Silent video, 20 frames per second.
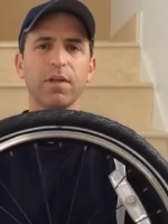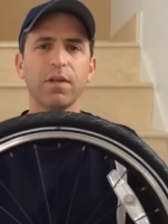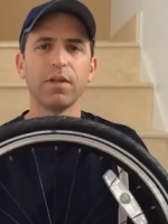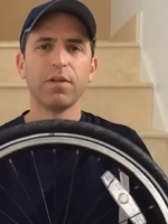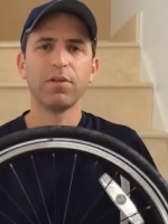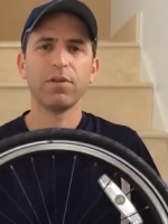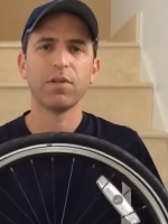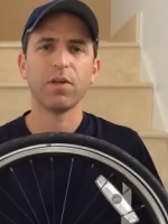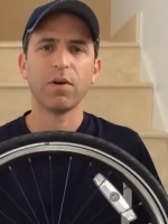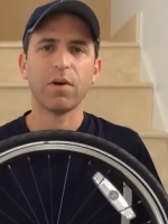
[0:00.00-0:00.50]

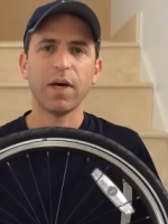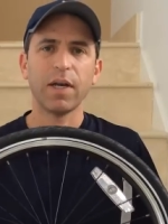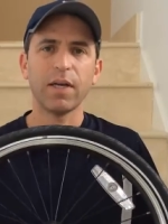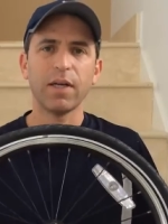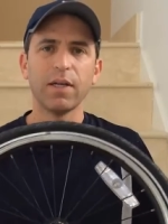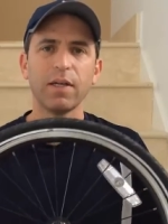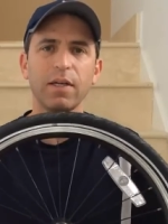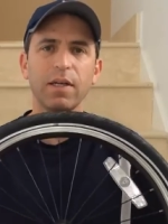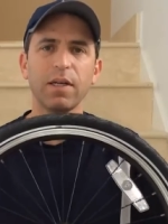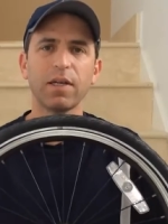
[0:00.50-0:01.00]
So I
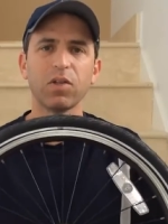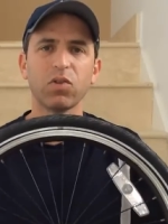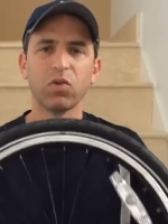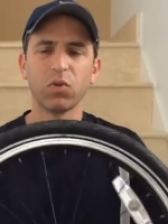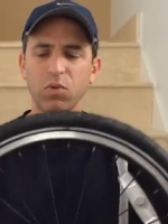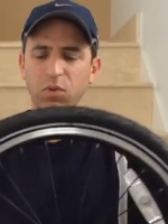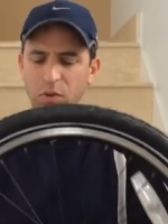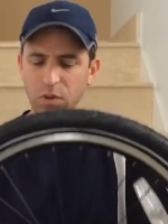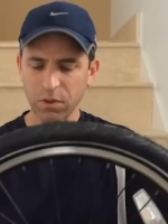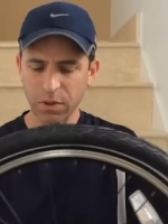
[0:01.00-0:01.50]
didn't need a
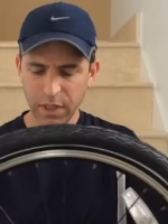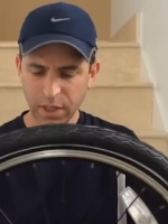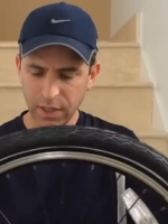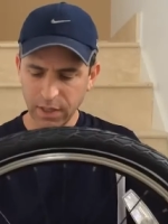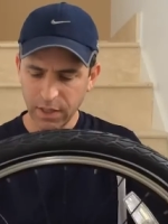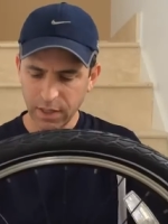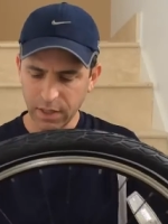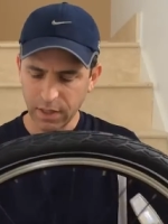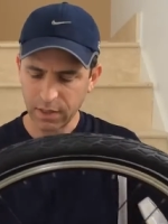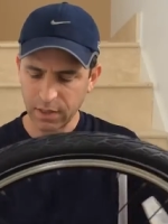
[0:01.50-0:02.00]
tool or
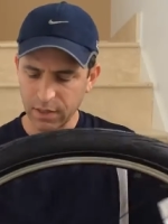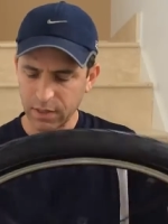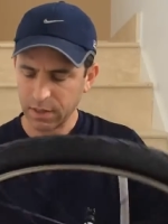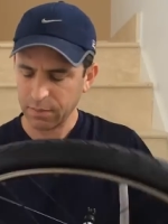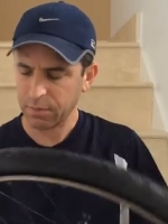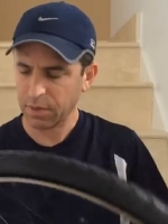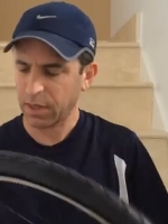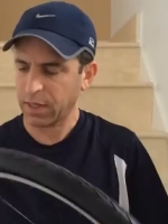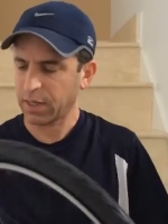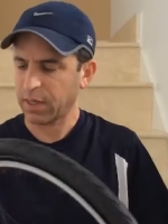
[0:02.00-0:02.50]
anything. It seemed
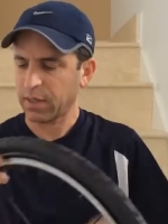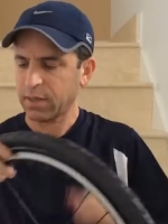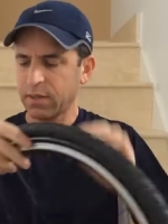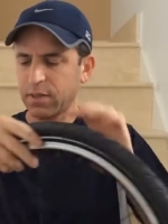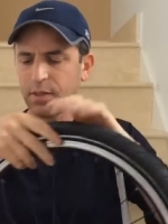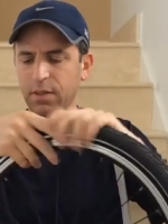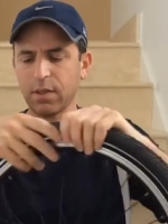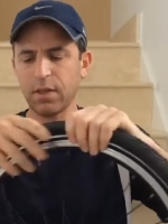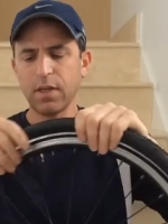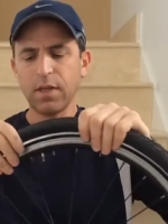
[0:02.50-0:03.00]
like
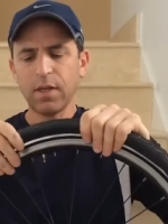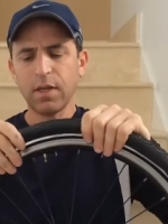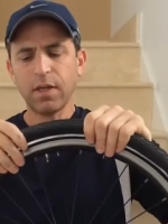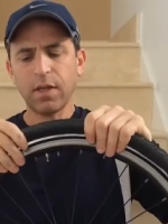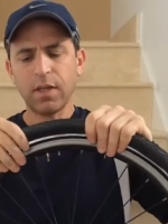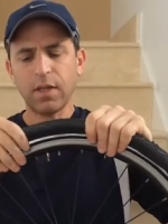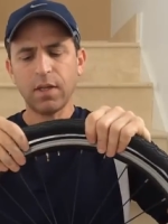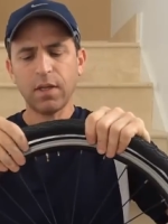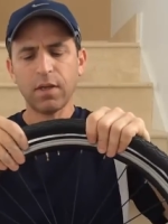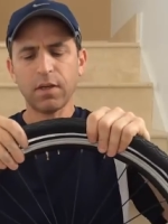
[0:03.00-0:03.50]
it's
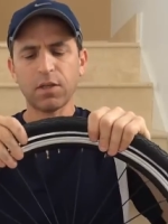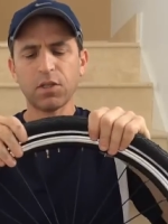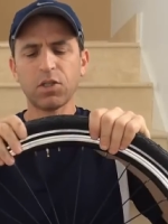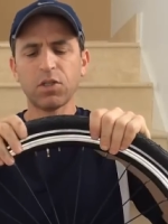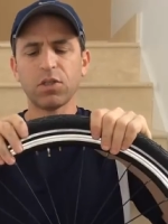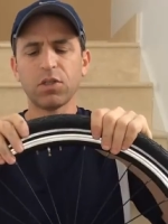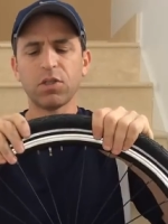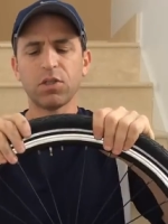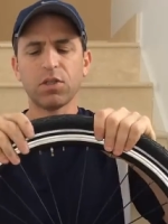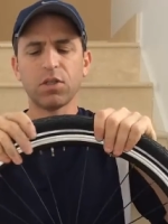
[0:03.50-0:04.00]
in there,
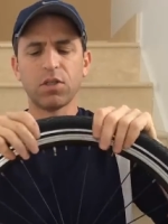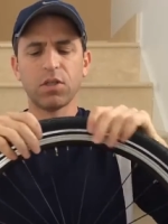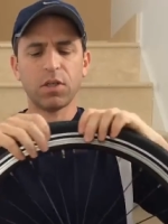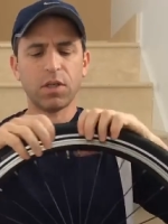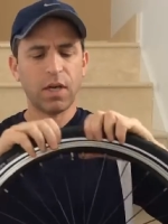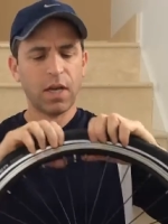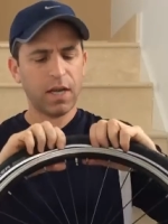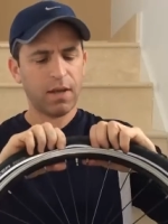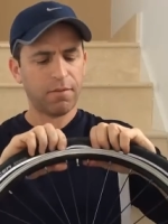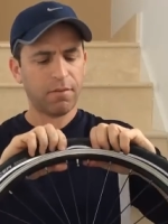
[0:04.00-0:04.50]

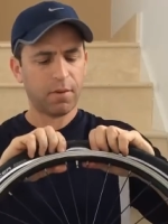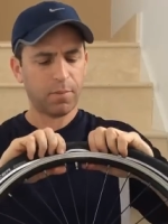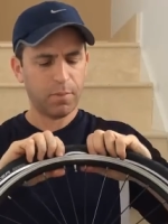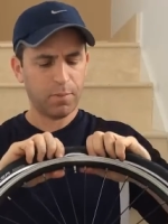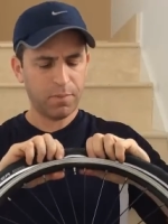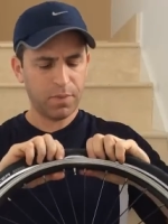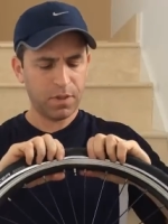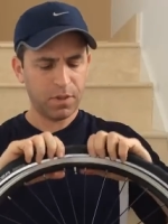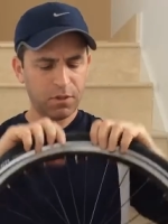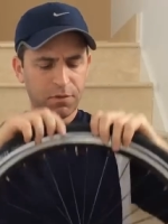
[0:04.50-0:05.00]
shouldn't have a
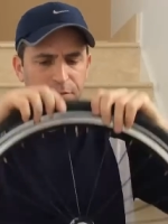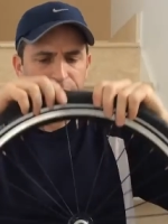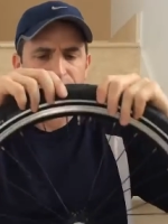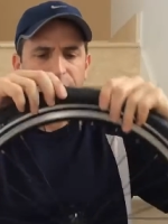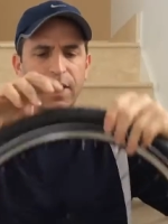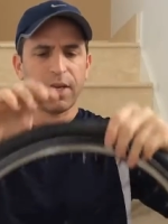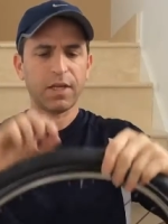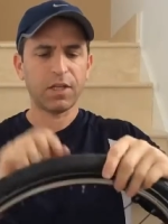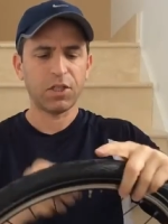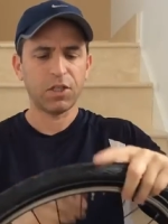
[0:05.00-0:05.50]
pinch
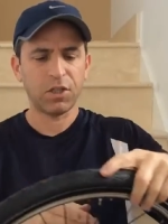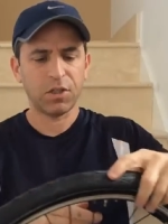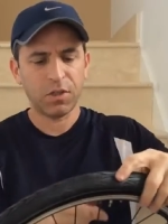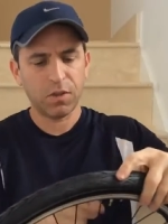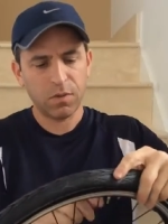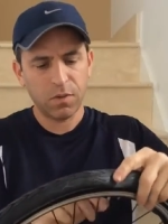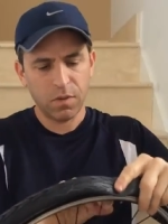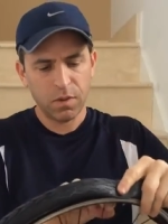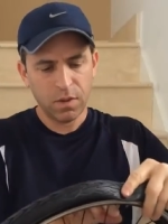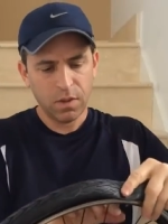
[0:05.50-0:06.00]
flat
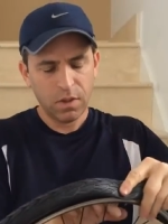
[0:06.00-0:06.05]
issue.